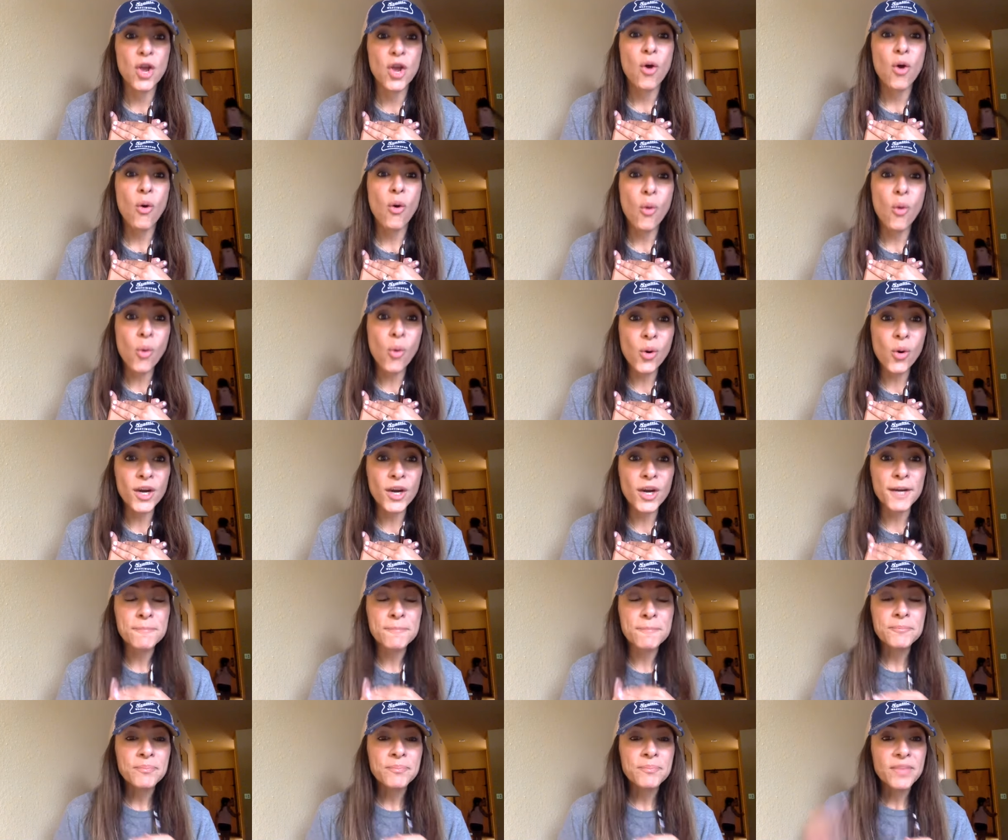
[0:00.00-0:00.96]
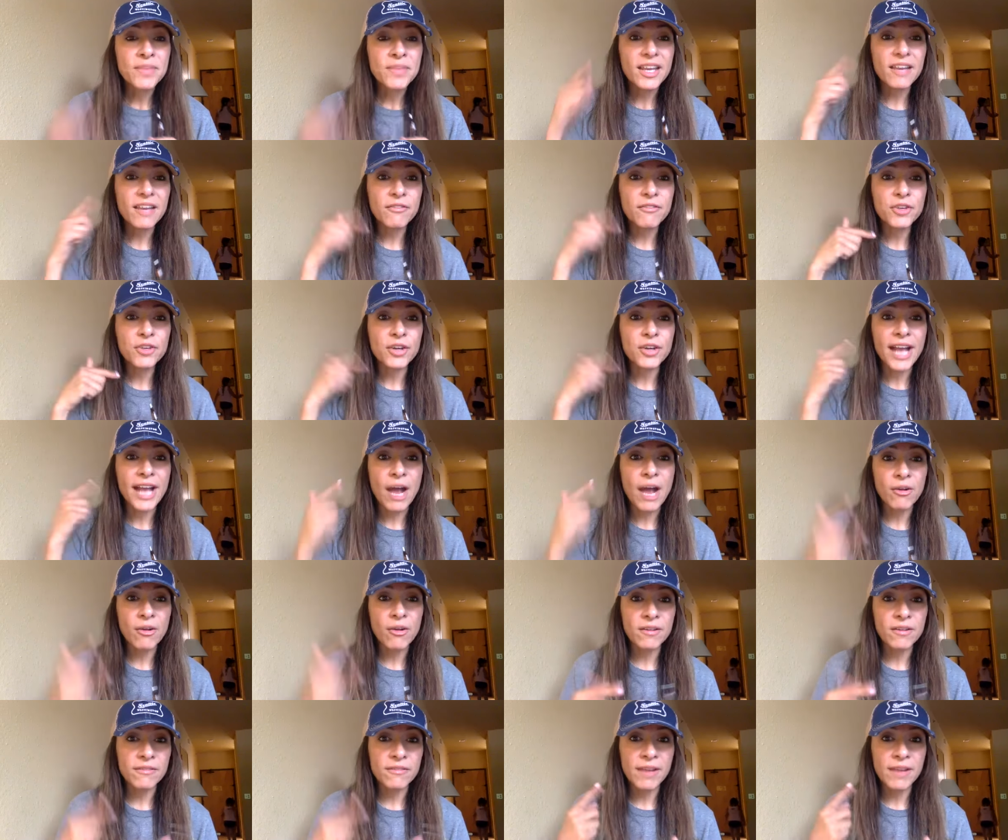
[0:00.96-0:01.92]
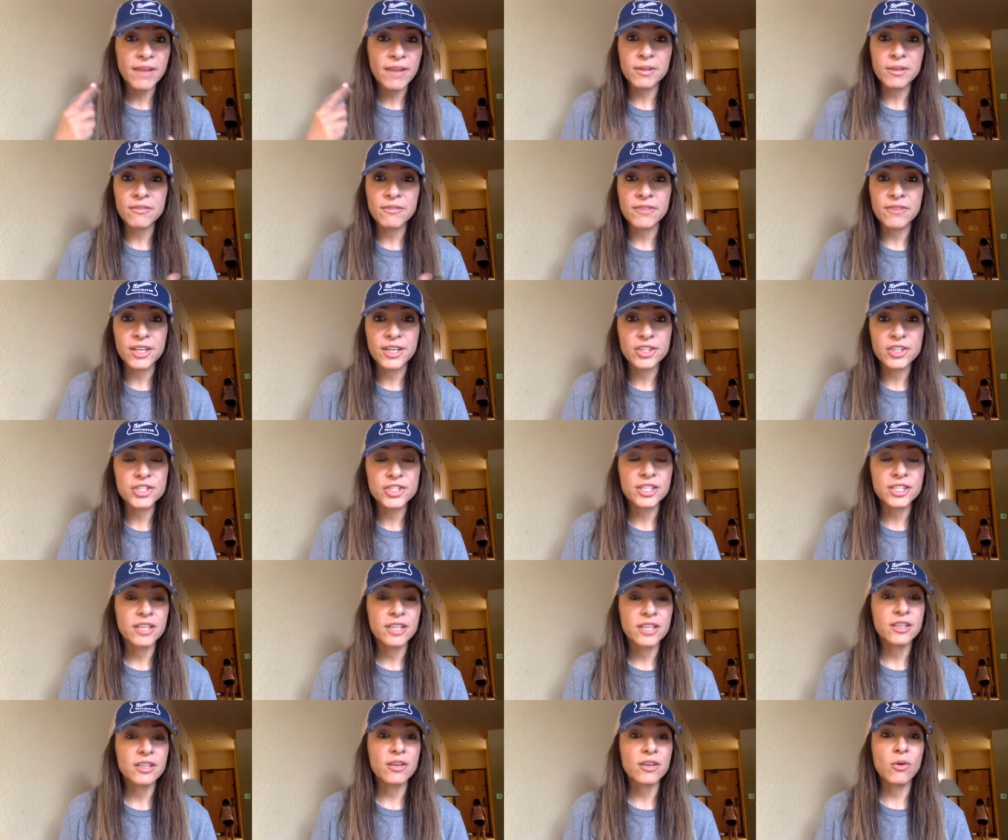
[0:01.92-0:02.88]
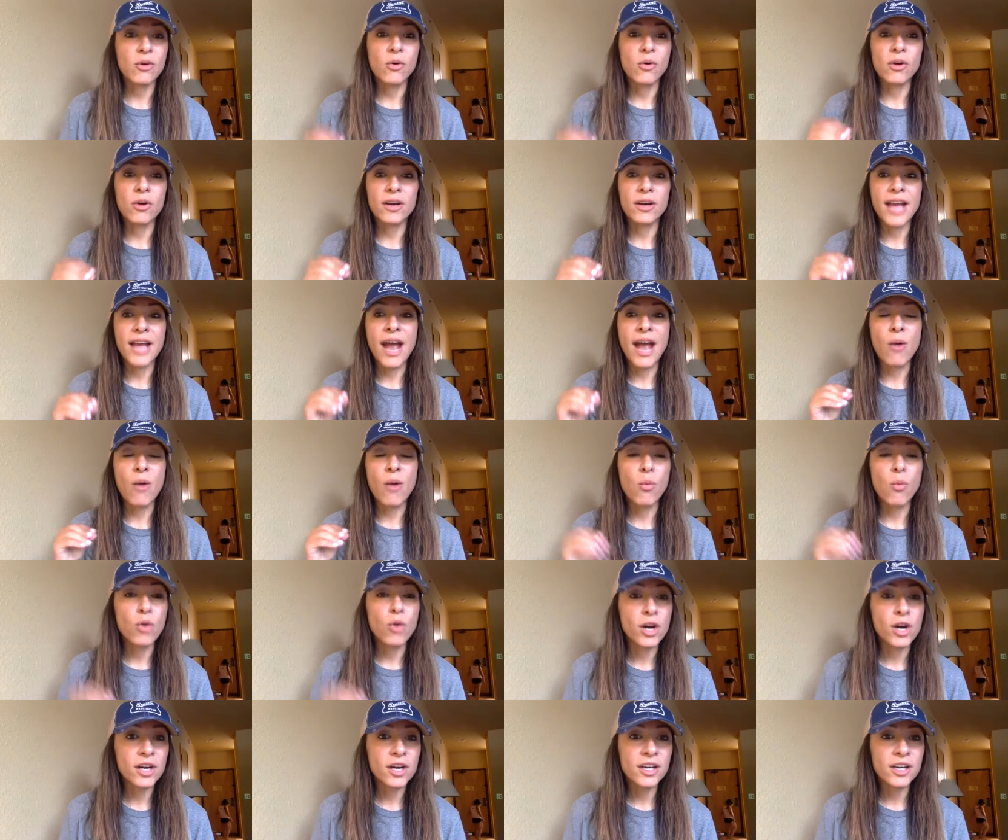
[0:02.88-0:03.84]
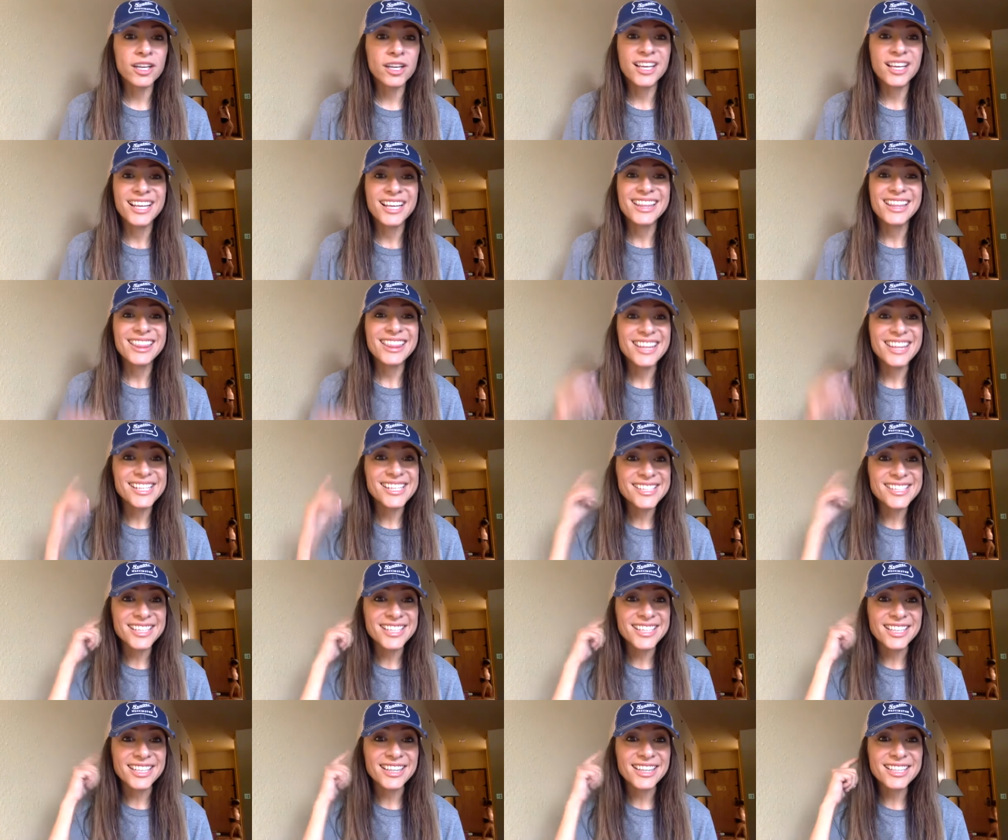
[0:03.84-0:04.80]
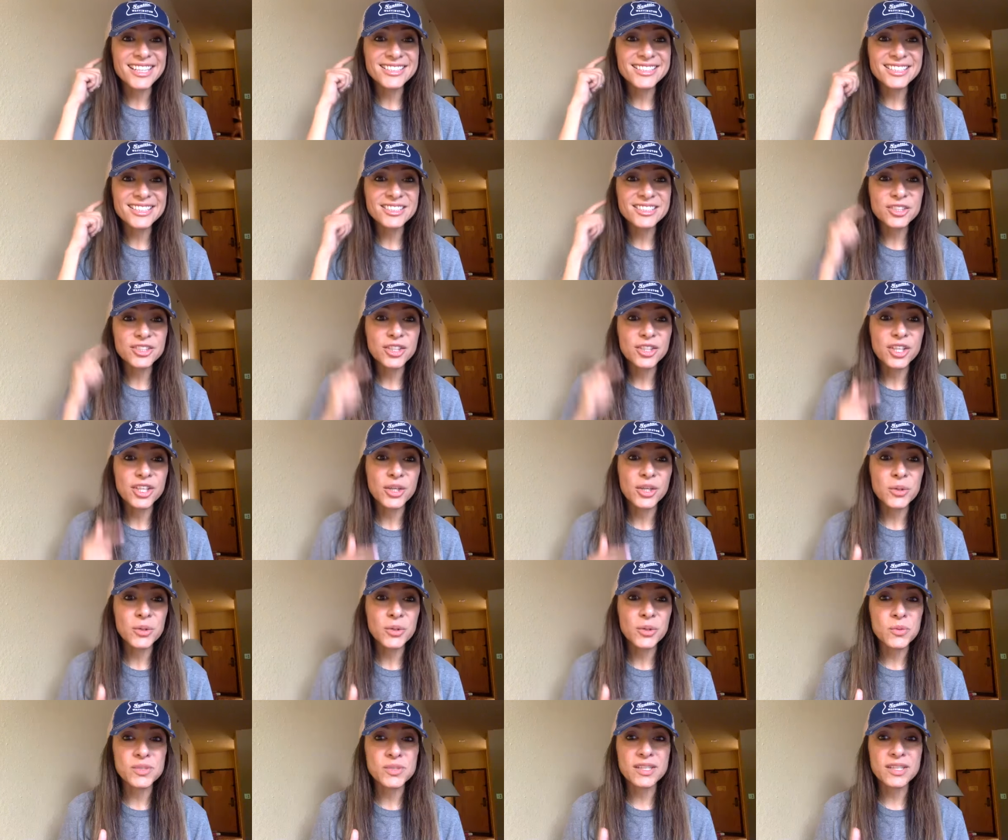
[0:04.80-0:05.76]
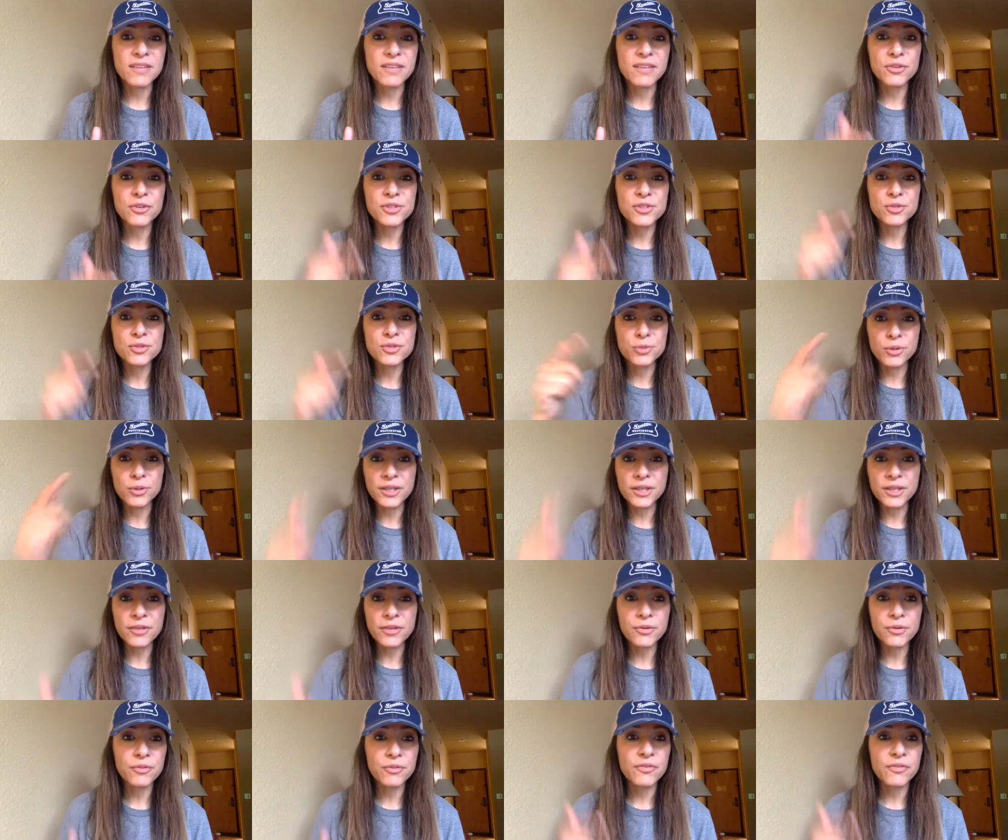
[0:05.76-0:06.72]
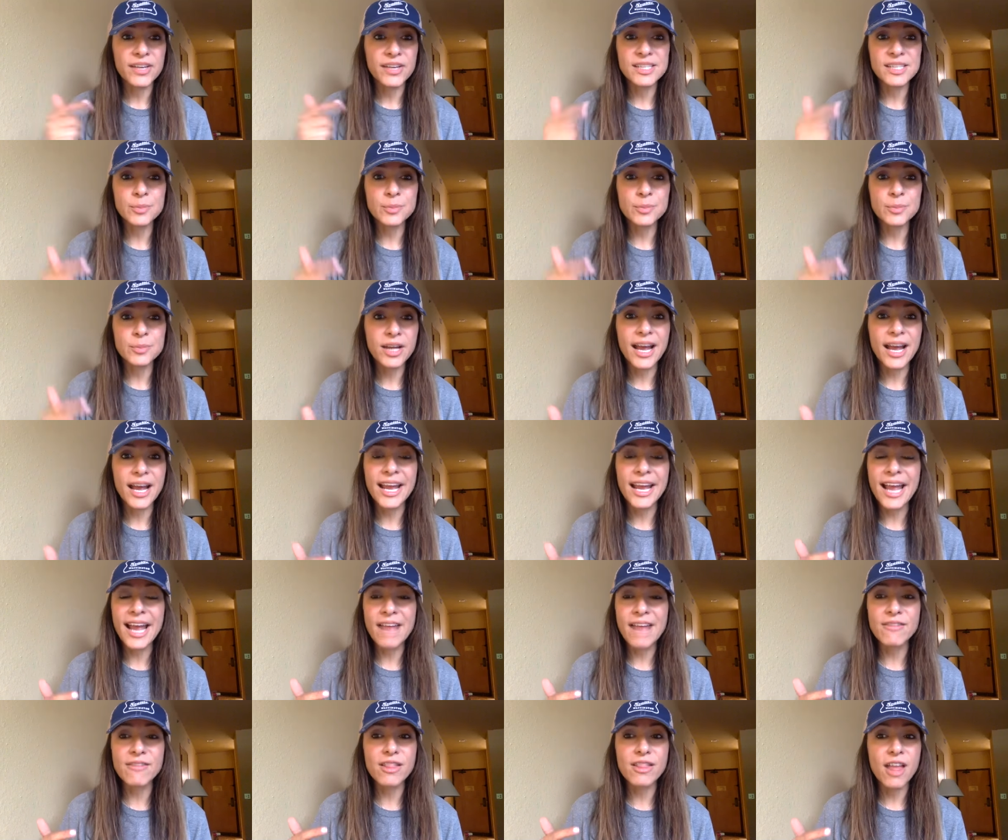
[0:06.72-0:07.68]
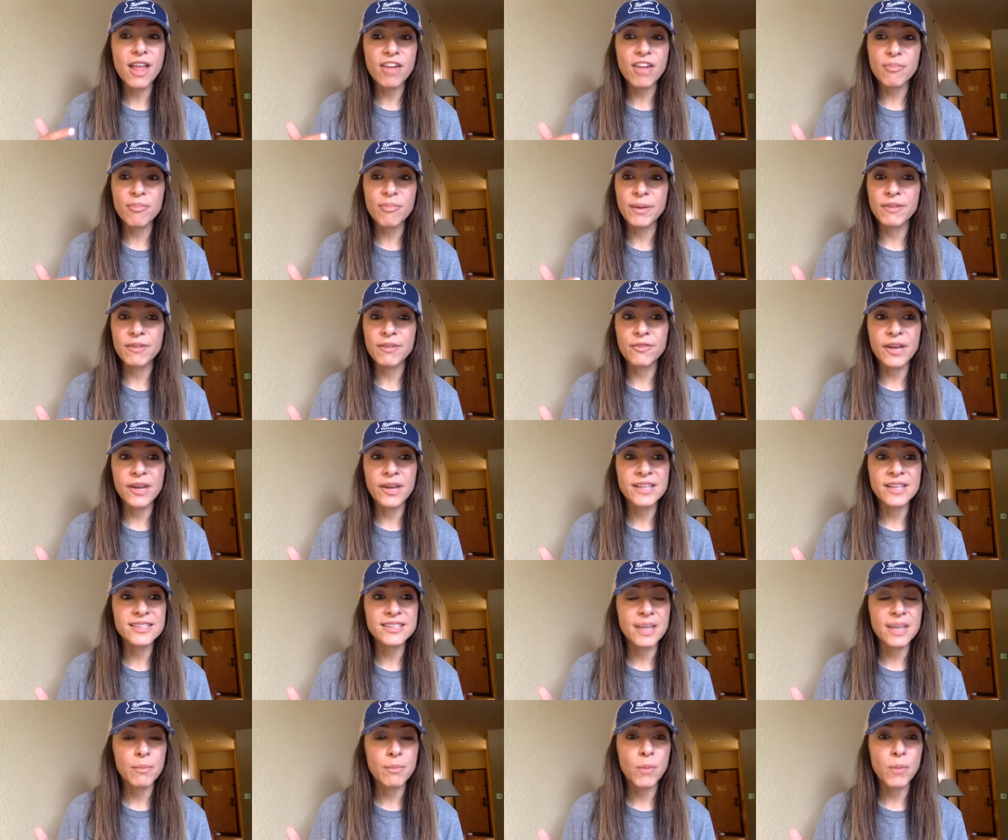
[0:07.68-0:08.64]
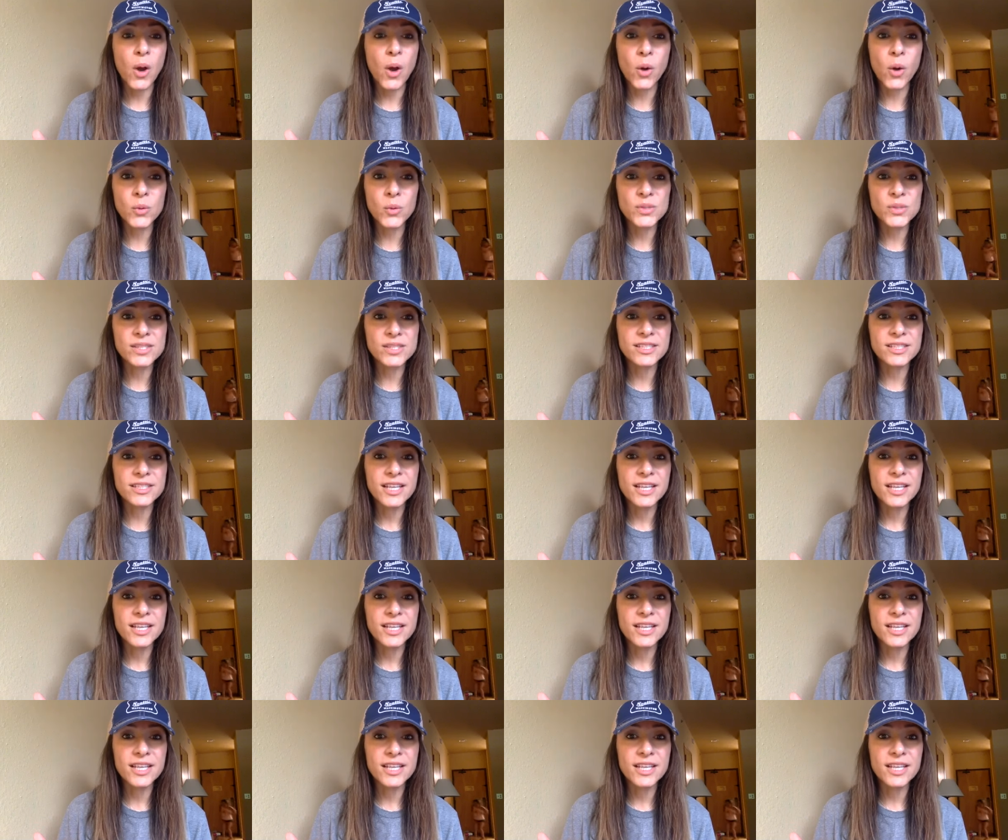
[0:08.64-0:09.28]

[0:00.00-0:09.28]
Or if you're out at a family function or at work, listen, listen to cues. If you're scrolling through Facebook, I have a lot of my friends that post